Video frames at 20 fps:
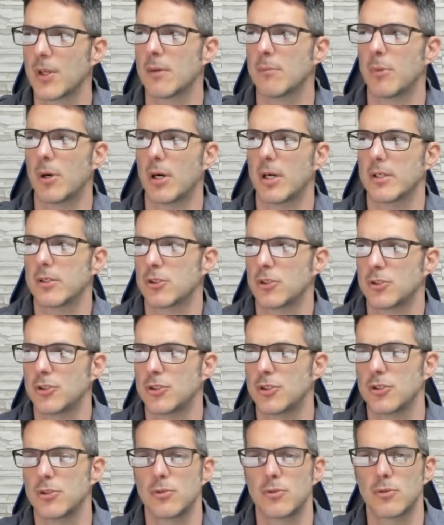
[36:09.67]
But could
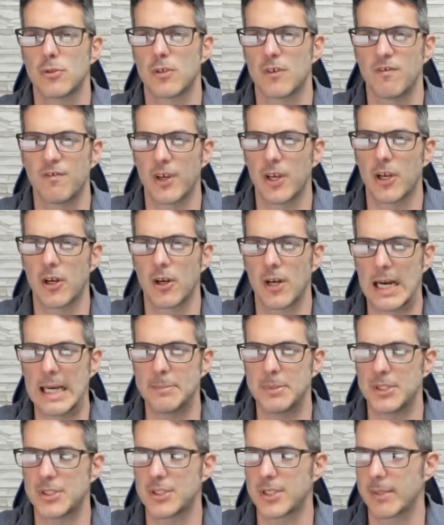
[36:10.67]
you configure
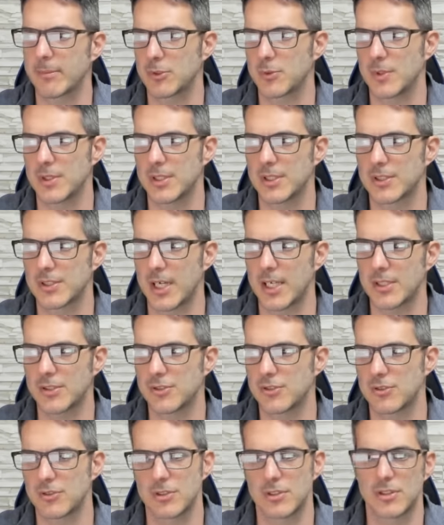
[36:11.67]
IPsec between the sites
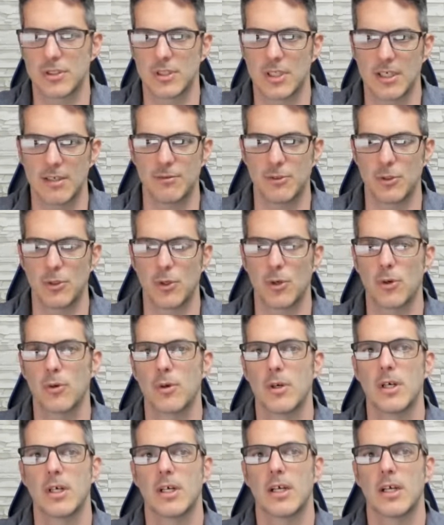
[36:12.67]
just to see if you know